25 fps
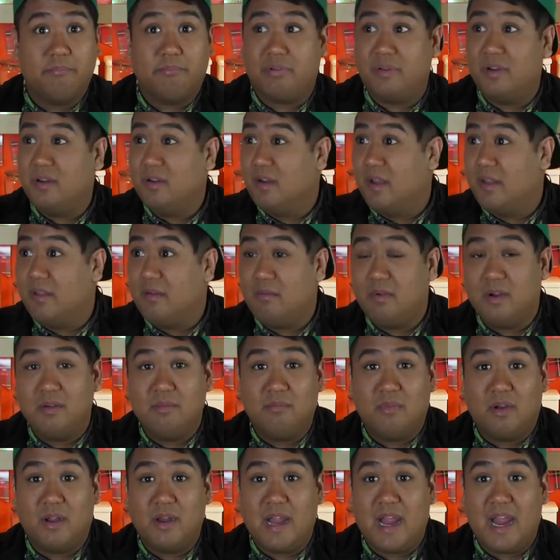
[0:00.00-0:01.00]
put another one
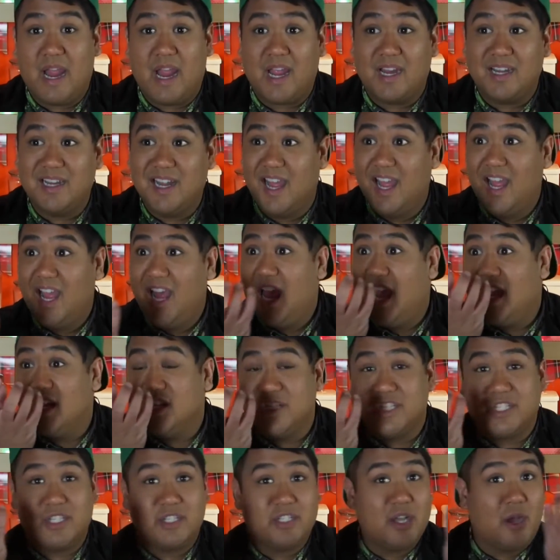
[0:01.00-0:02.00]
in one hand,
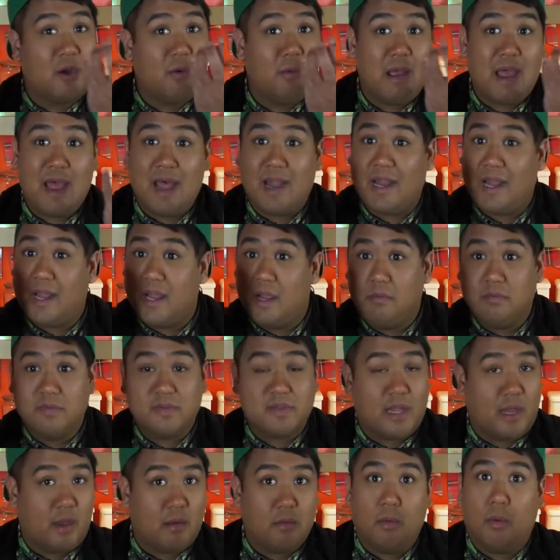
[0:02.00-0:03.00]
and just go at it. It
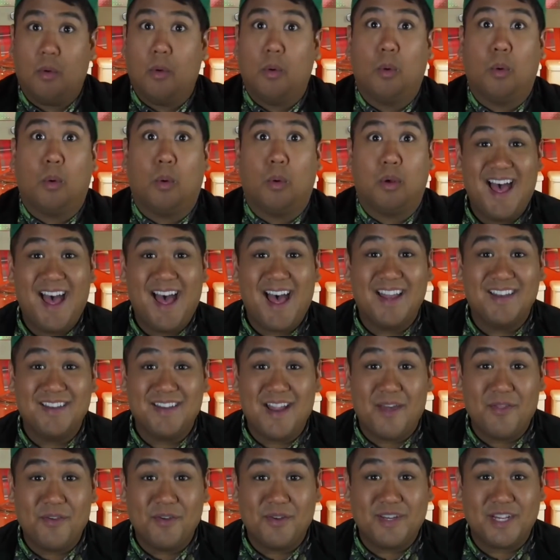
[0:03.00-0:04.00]
was like, oh.
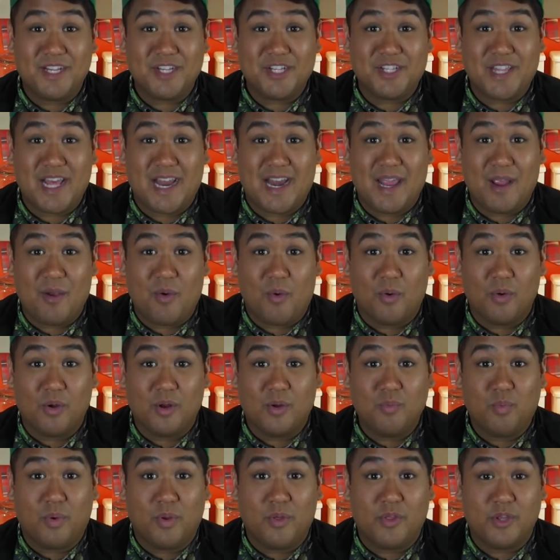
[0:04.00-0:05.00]
Another dish that I
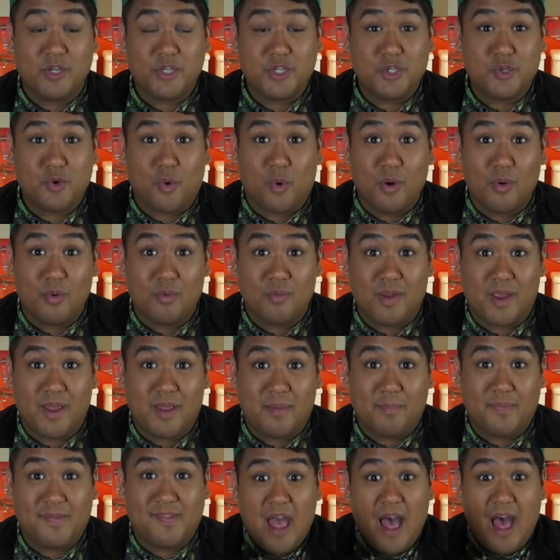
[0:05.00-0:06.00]
ordered were the short
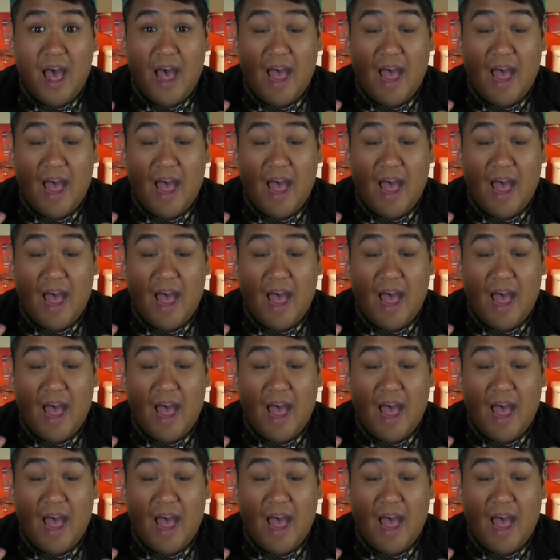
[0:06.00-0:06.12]
ribs.